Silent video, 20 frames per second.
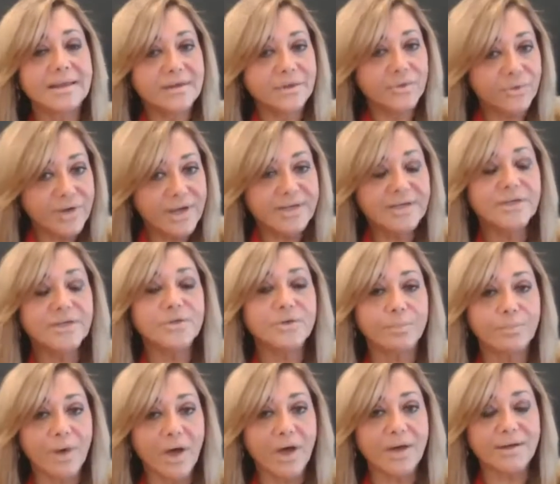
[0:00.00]
creating
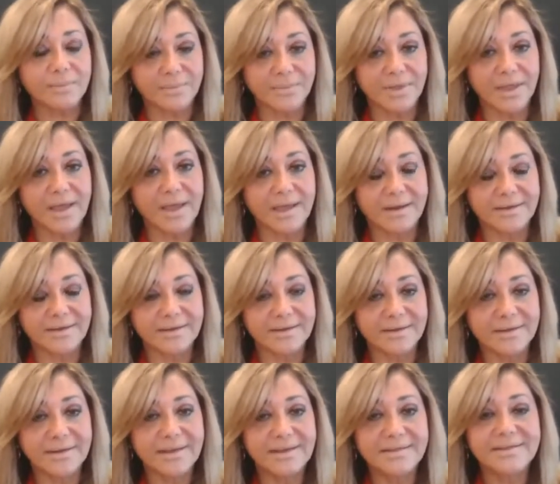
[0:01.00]
your bottom line,
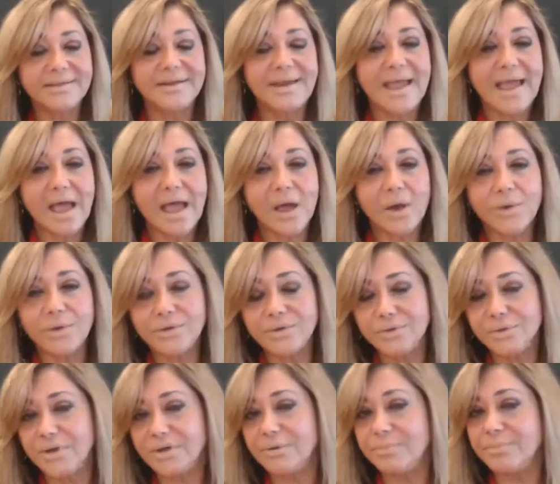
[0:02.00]
then how are you
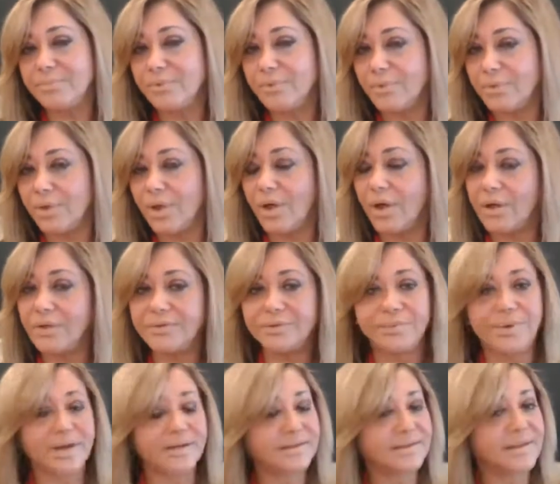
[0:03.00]
going to pull all the
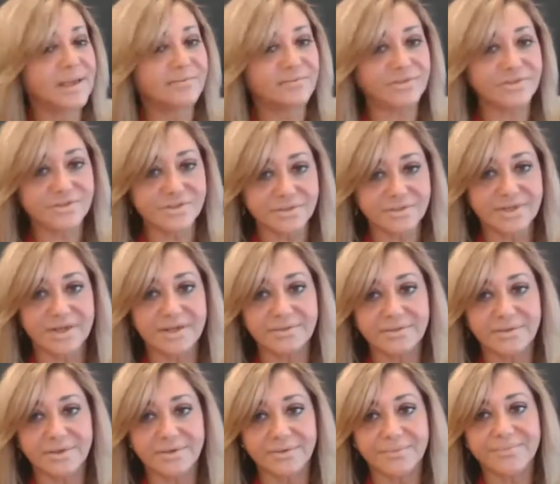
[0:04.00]
right levers to
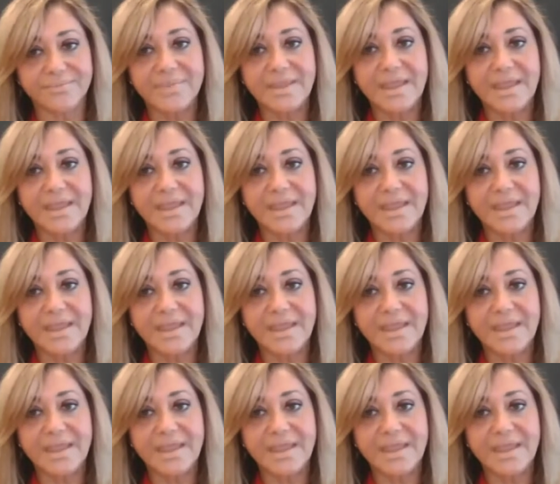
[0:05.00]
get there?